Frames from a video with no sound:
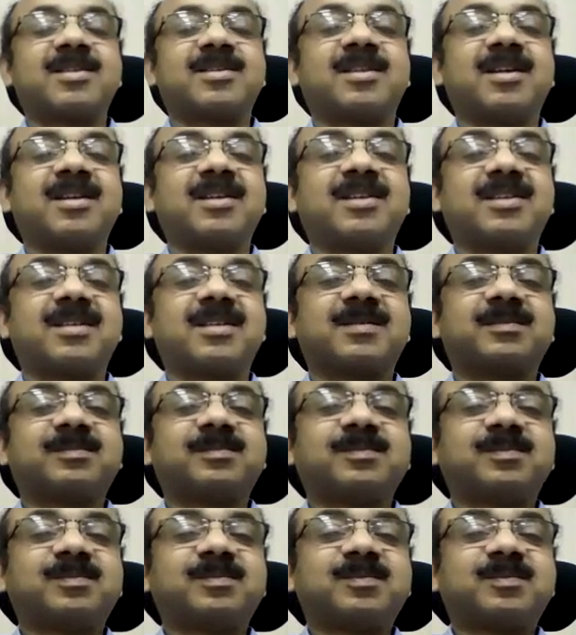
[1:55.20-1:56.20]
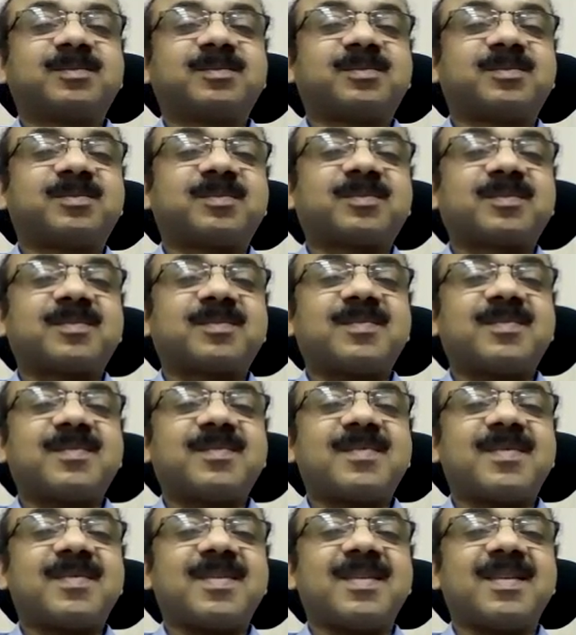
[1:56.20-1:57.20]
test series hmm,
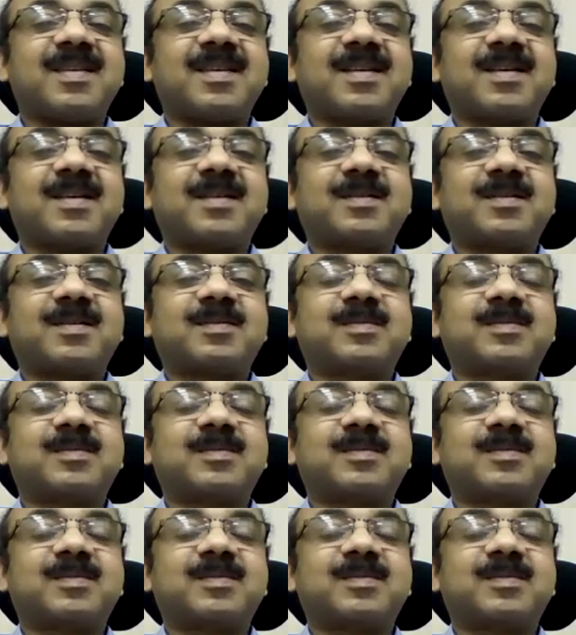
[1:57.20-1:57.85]
it was good